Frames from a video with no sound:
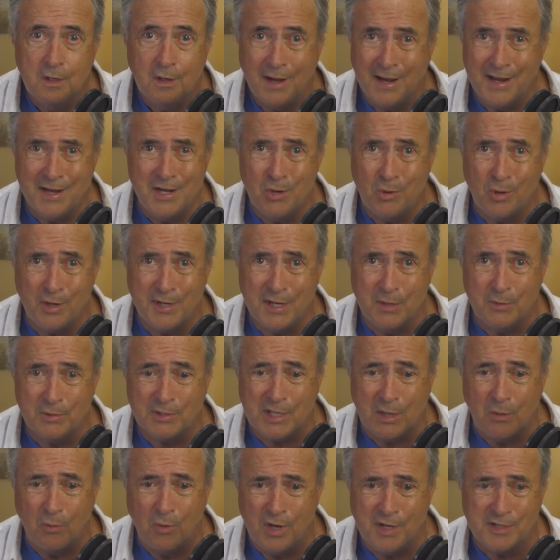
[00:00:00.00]
I had no idea what
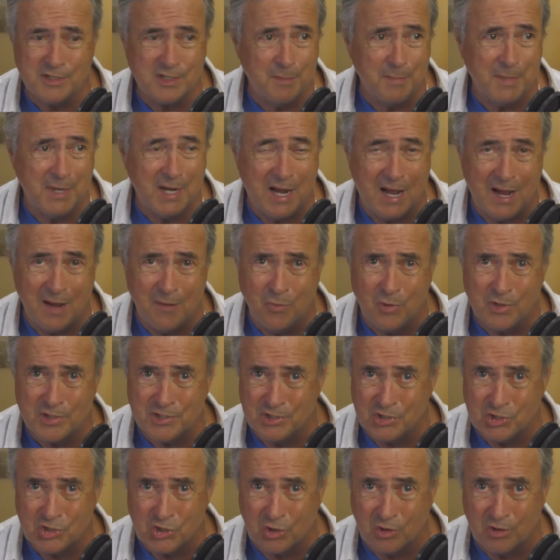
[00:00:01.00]
that was. I mean, I
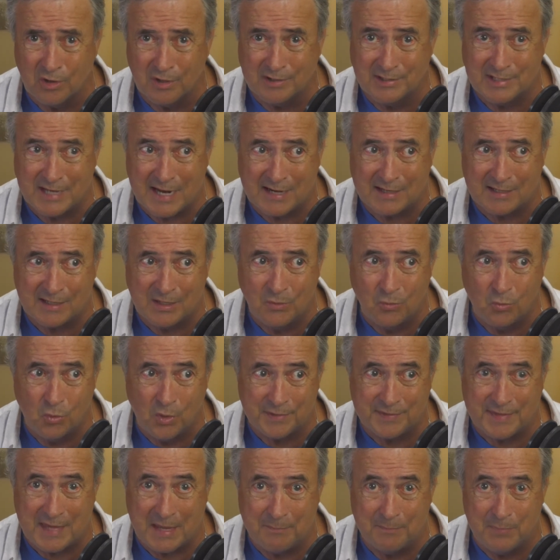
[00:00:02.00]
wasn't sure exactly
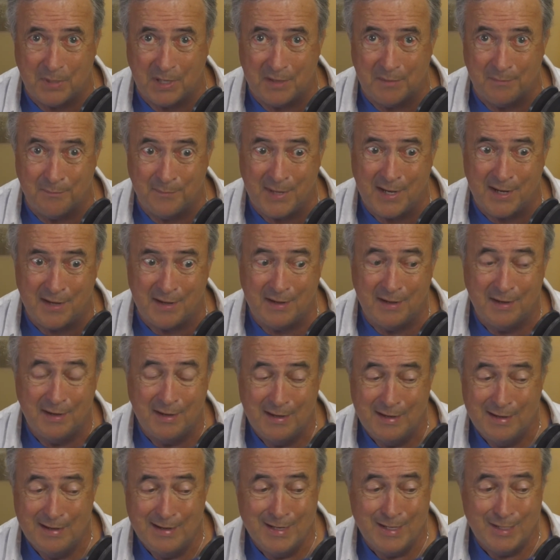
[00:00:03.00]
what that button meant.
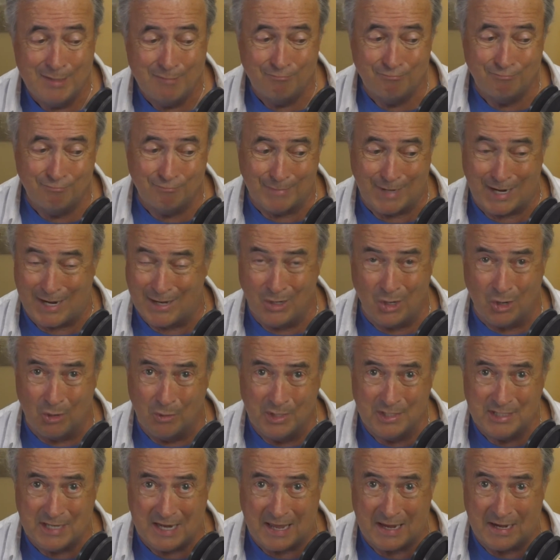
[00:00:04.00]
I'd
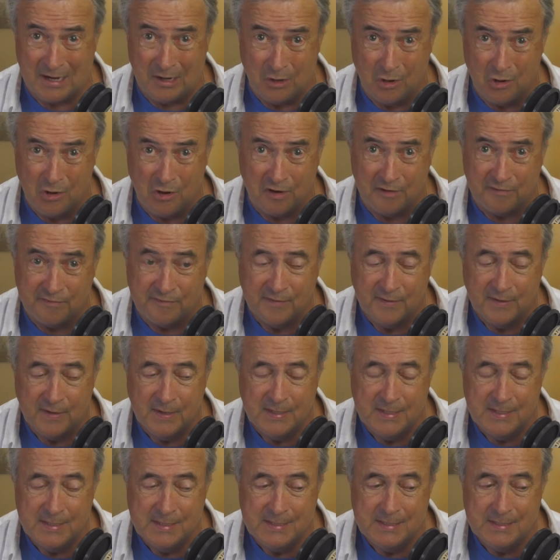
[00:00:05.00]
always had it off.
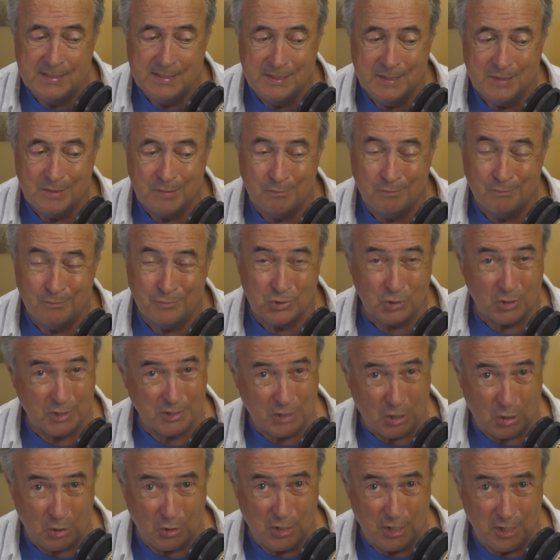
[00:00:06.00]
So I
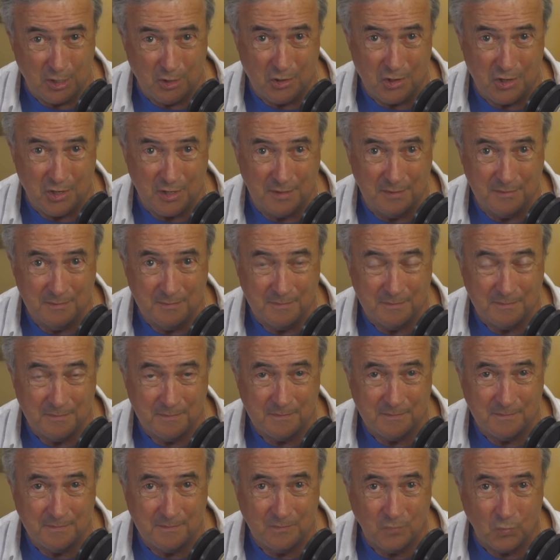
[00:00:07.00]
turned it on.
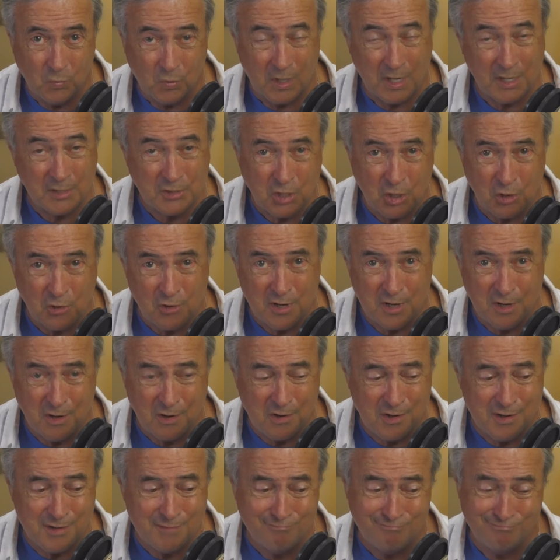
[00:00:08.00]
When I turned it
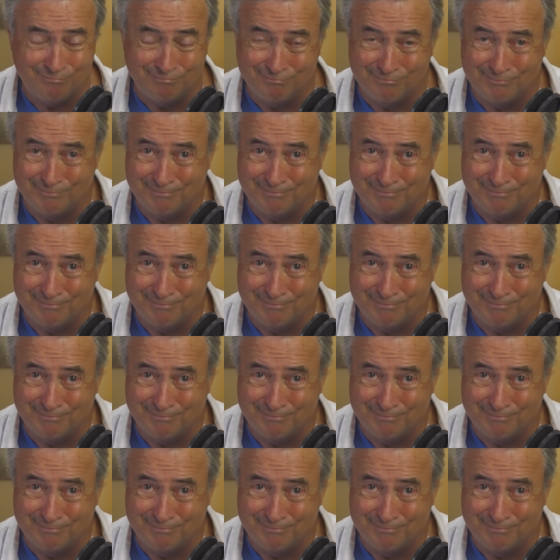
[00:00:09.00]
on,